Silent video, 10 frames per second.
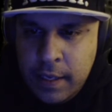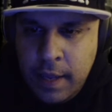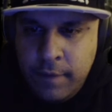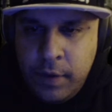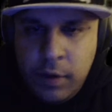
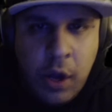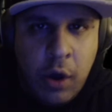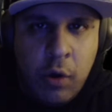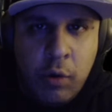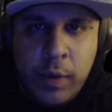If you
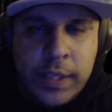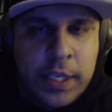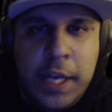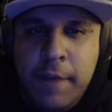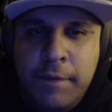know Wiz
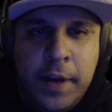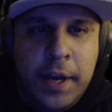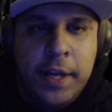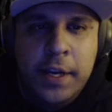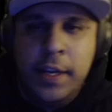
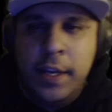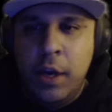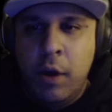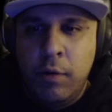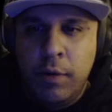Khalifa, you
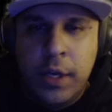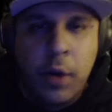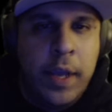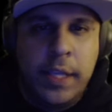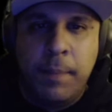know
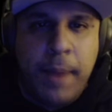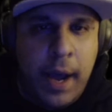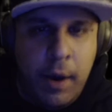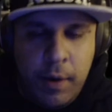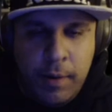what he's
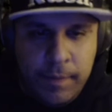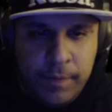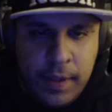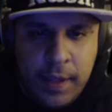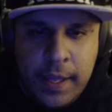about...
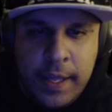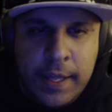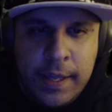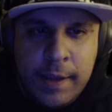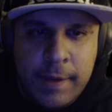
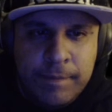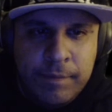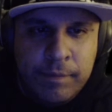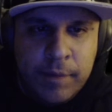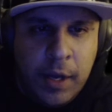
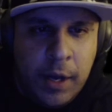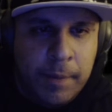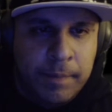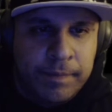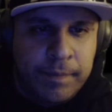
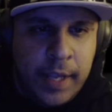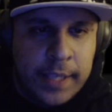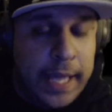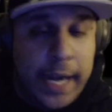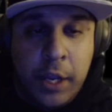he
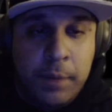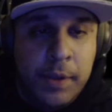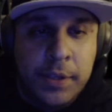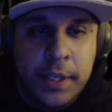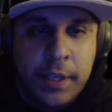has a lot of good
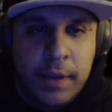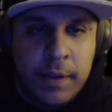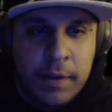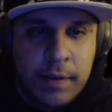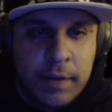music.
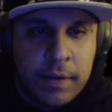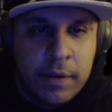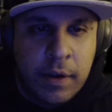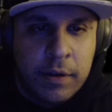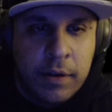
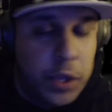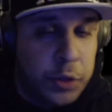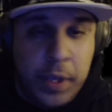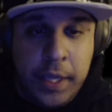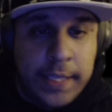All
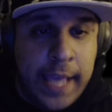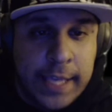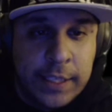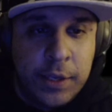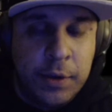three of these
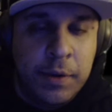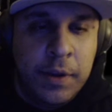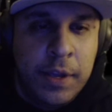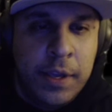guys do.